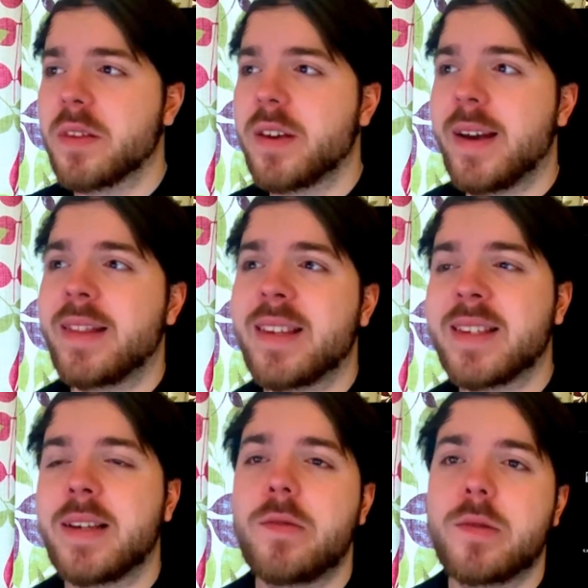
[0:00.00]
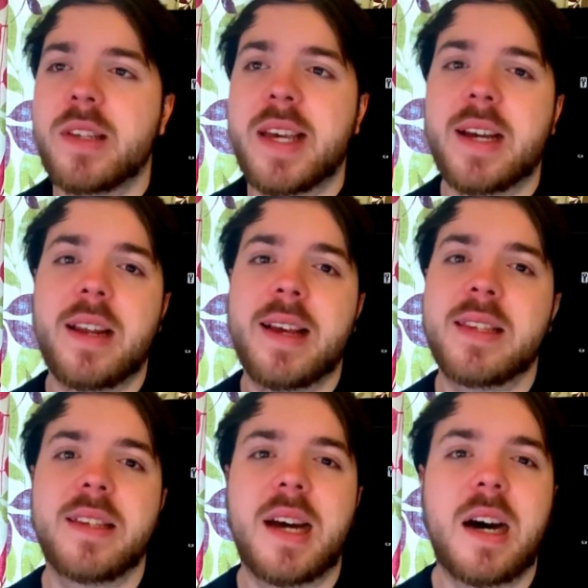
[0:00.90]
And they still will take less
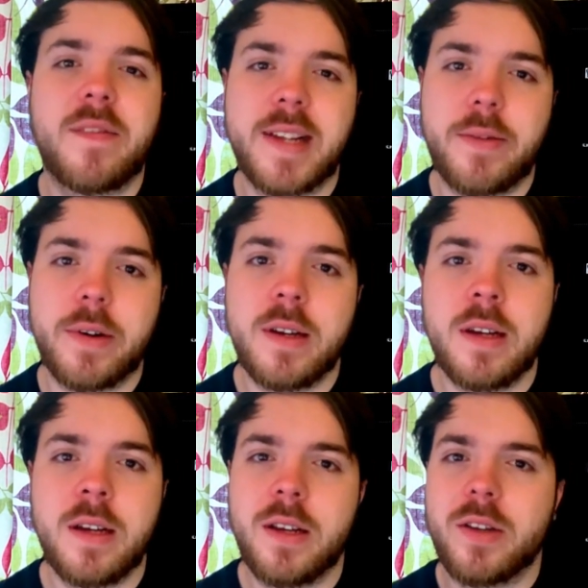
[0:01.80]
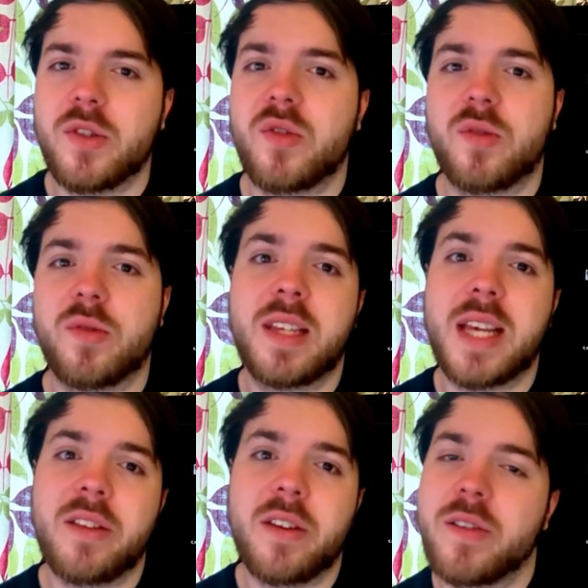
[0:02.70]
than half an hour. So
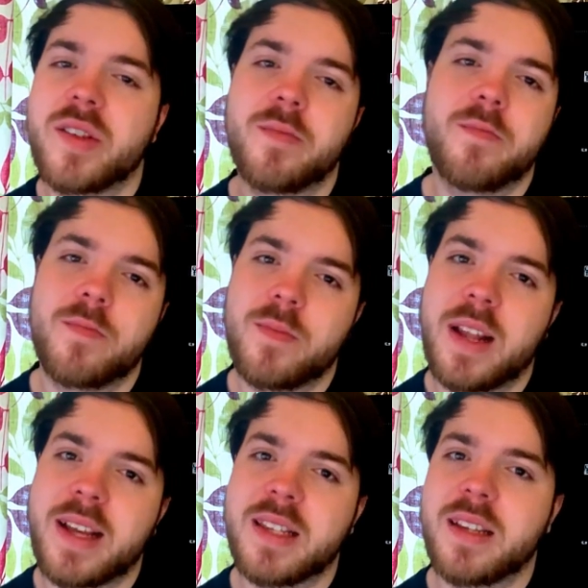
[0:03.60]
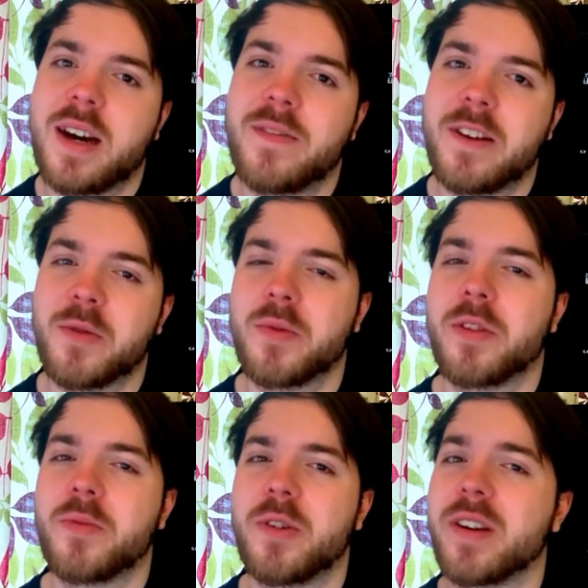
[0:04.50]
$10, less than half an hour's worth
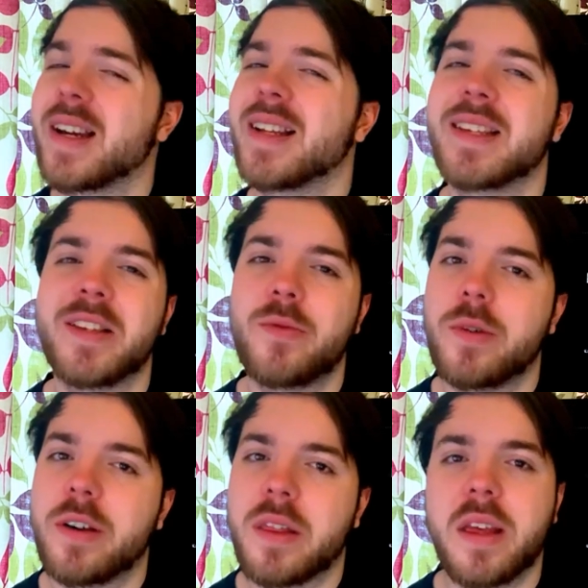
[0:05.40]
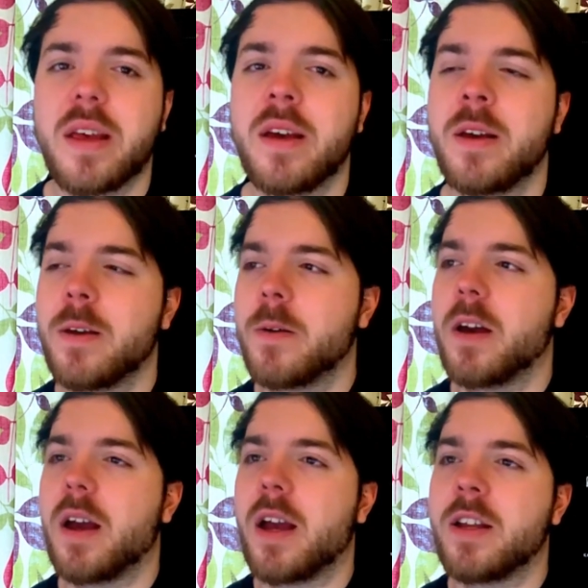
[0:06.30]
of work. It's still worth it.
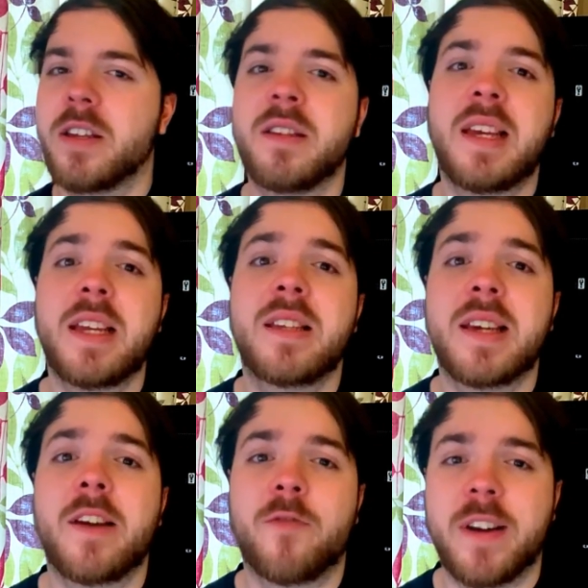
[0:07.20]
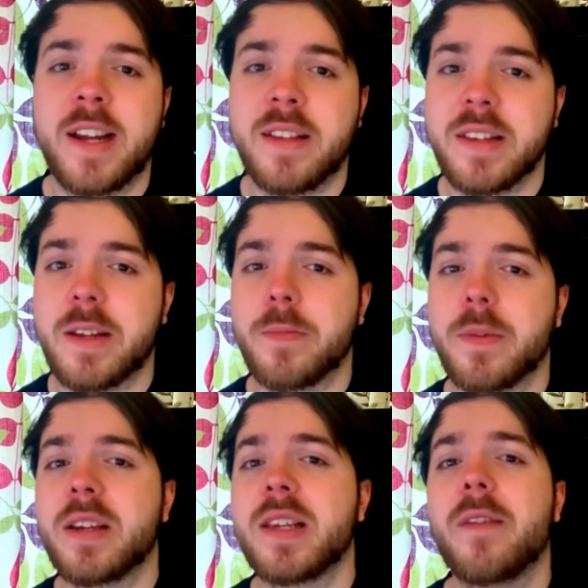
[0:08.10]
And you need to get ratings in,
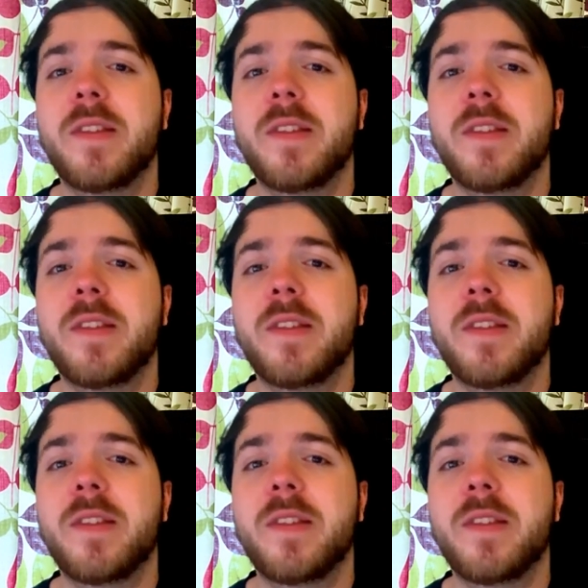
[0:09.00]
because after